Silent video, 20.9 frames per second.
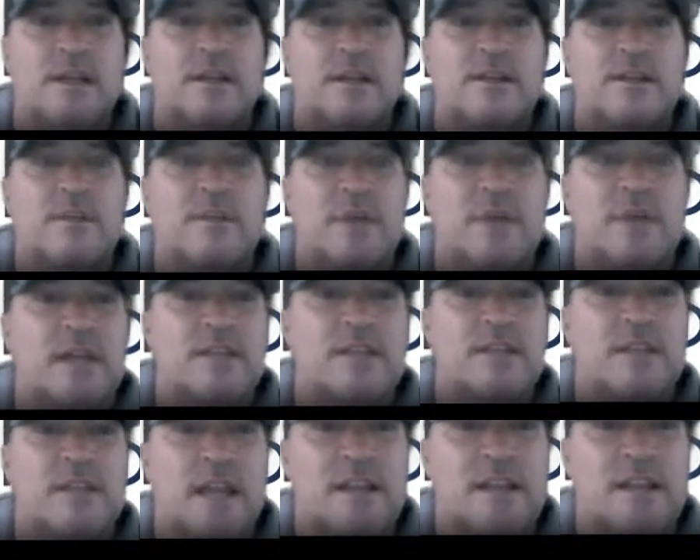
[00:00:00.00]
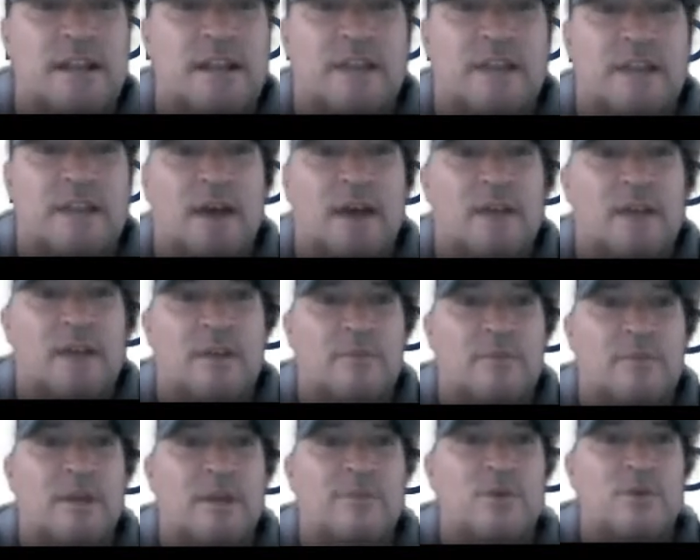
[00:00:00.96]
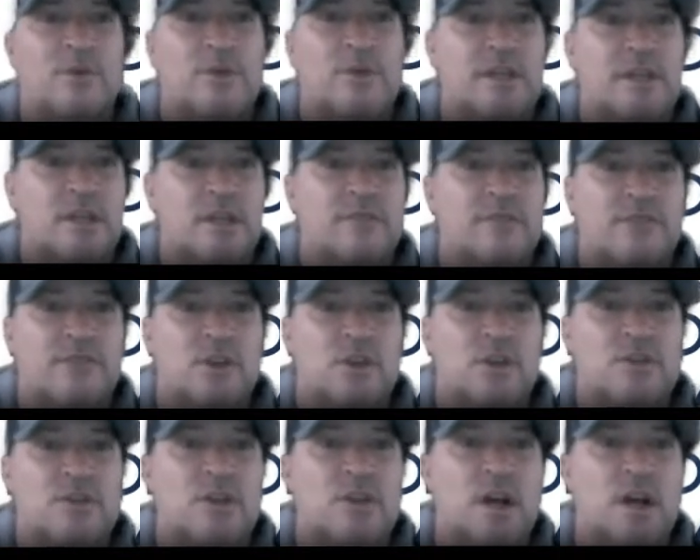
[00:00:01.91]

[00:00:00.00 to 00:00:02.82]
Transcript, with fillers: The biggest thing that I find that people get confused